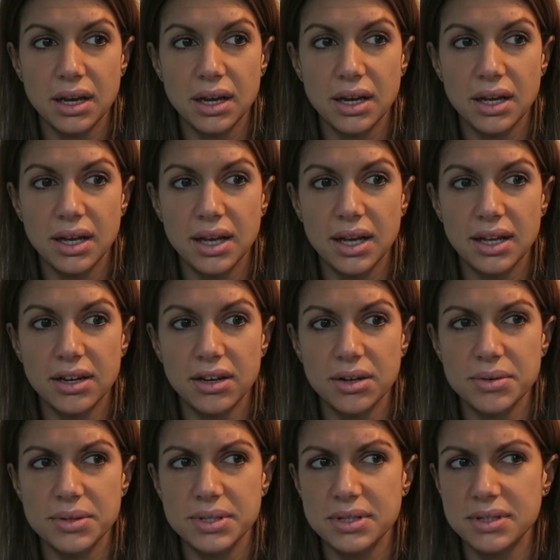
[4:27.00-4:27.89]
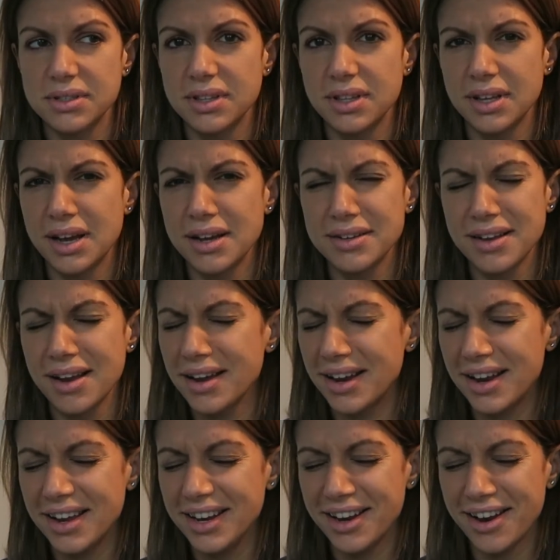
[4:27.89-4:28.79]
I, and I was, I,
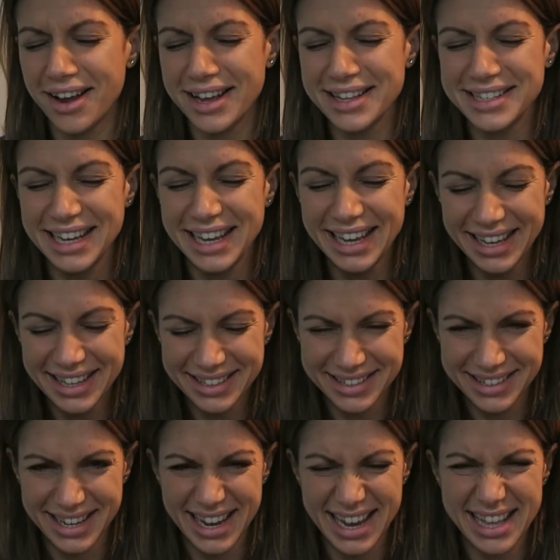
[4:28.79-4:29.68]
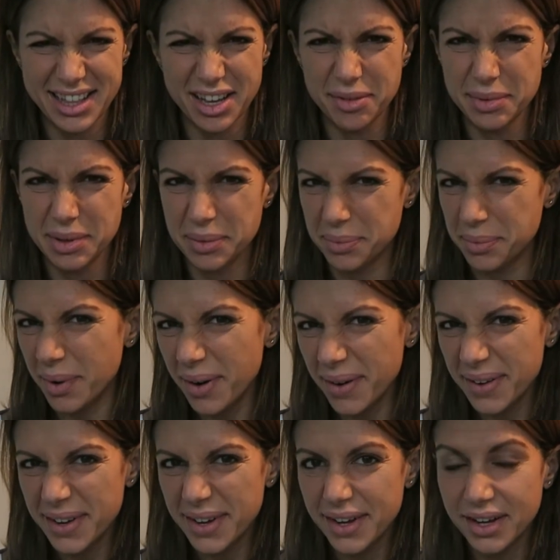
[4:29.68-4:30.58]
I, you know, and to, to hear that, I'm like,
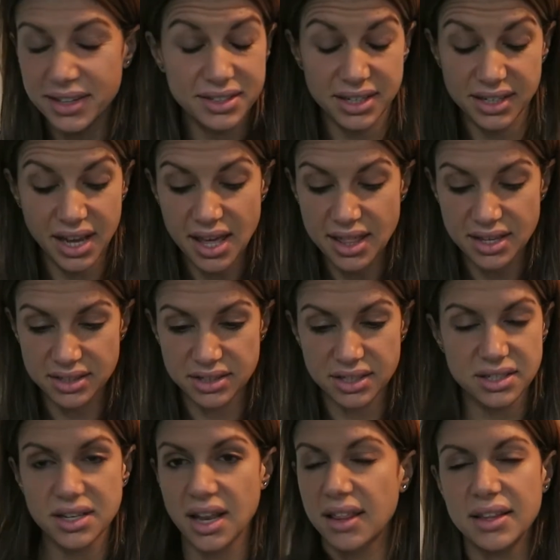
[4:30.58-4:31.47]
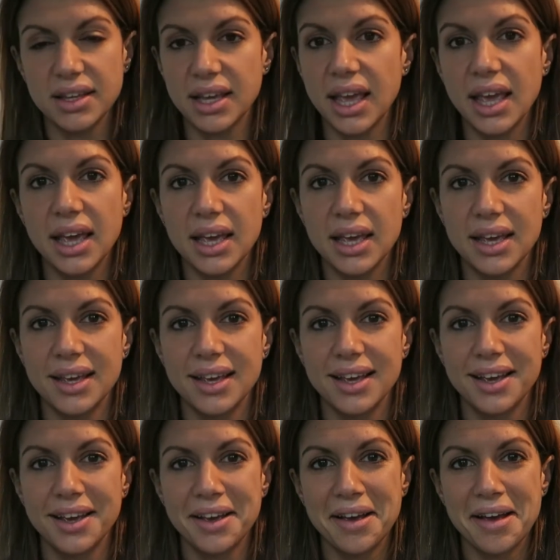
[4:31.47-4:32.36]
what? She's like, yeah, there's just nothing here.
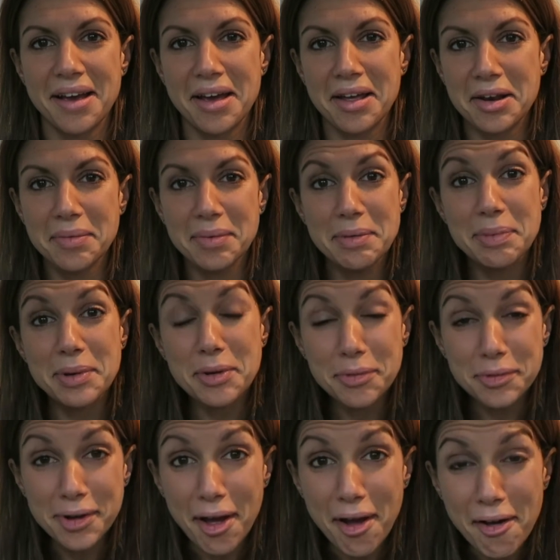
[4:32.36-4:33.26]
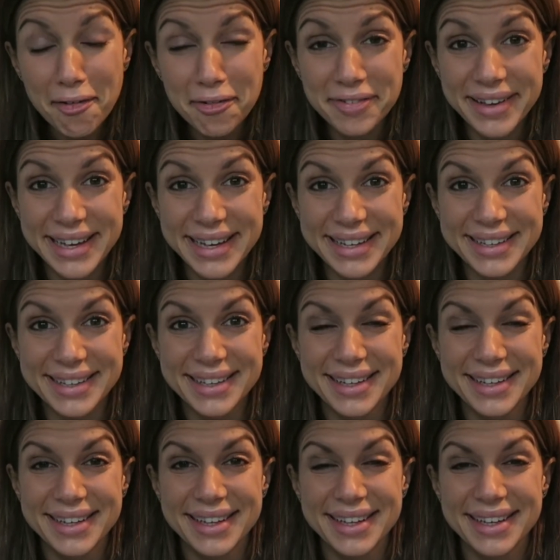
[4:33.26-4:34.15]
And I'm like, but you're laughing.
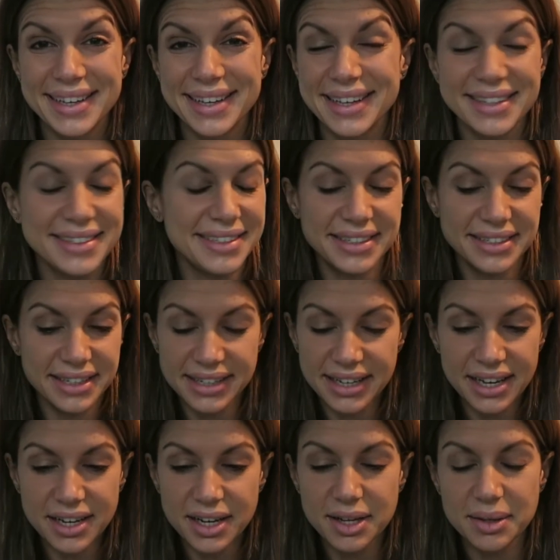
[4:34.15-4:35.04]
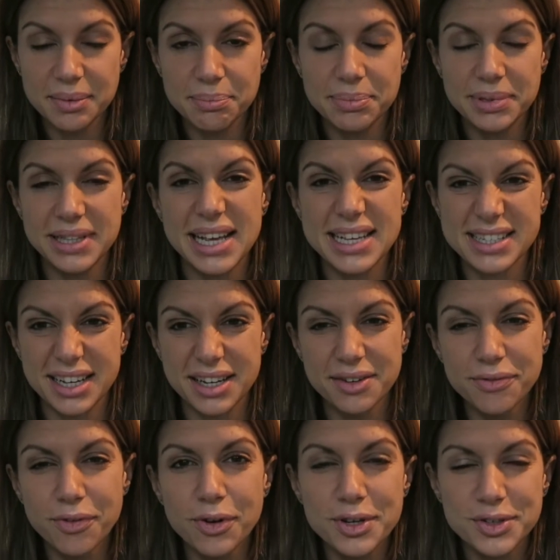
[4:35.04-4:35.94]
And she's like, yeah, no, but that's like
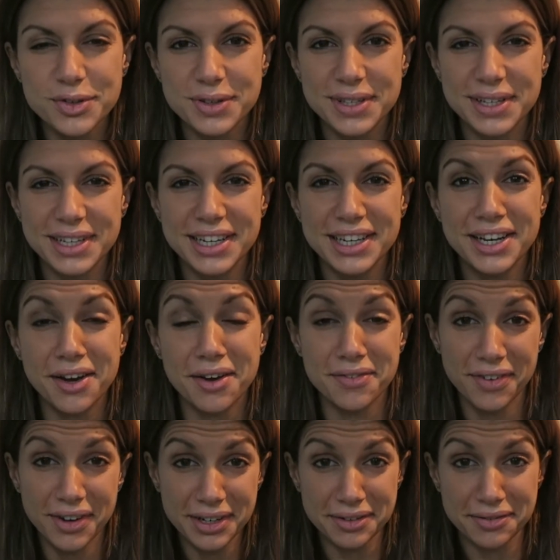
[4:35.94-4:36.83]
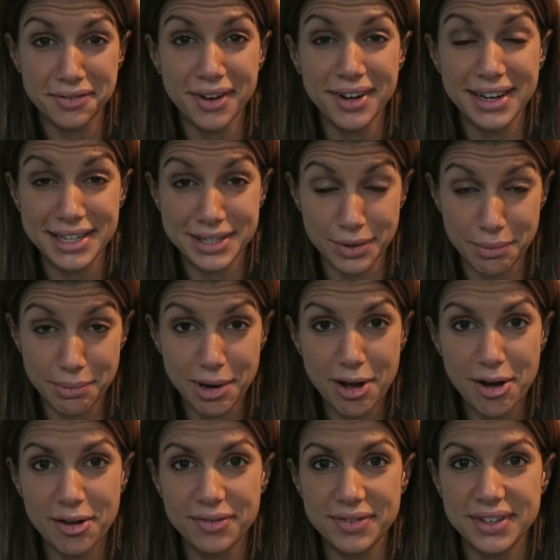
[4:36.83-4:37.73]
a voluntary thing. You know, I find it funny, so I'm
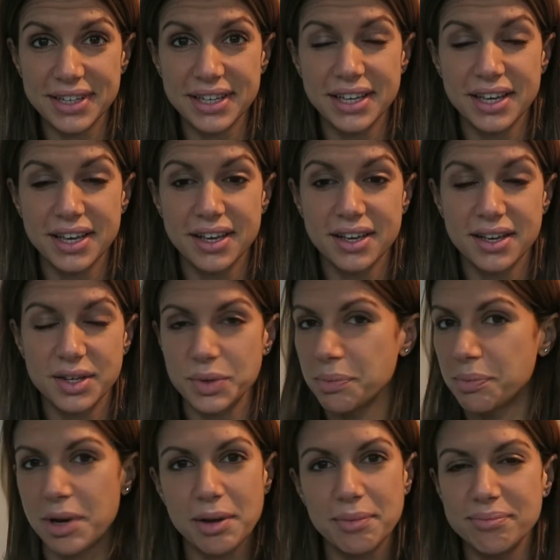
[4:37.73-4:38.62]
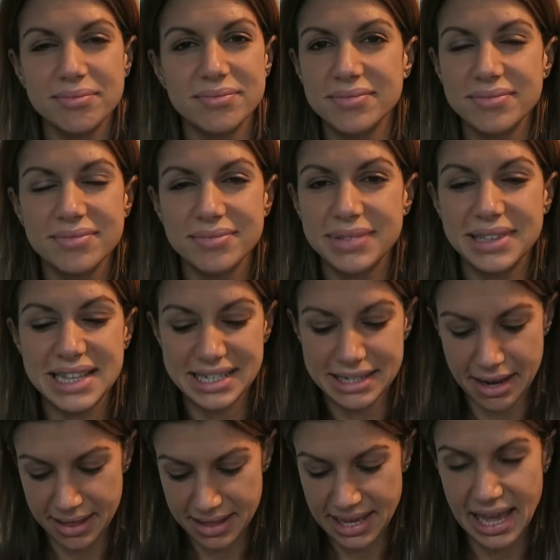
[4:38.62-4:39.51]
laughing. She's like, but I'm, but
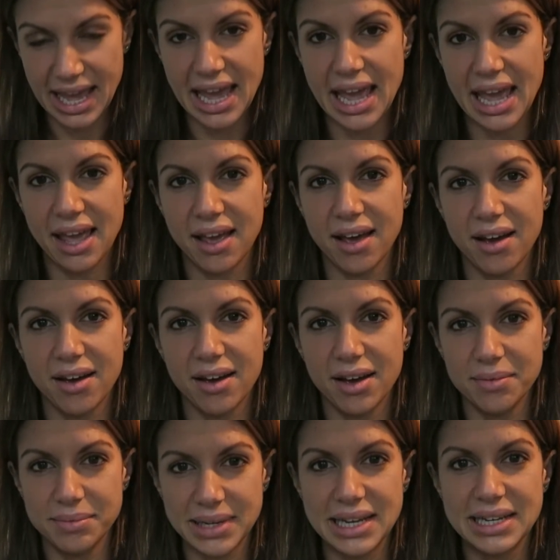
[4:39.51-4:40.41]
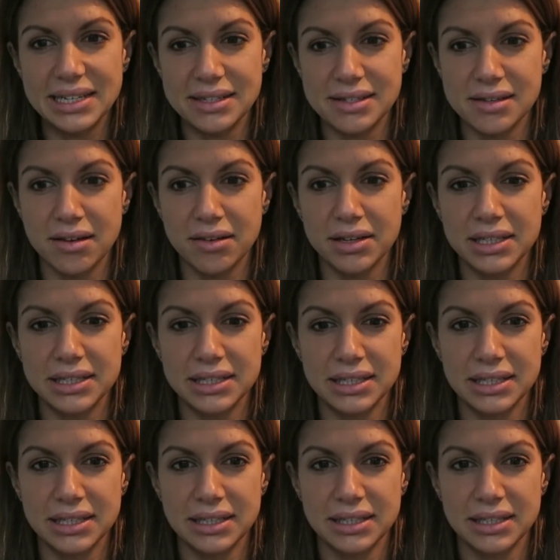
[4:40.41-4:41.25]
there's nothing here. I'm dead inside.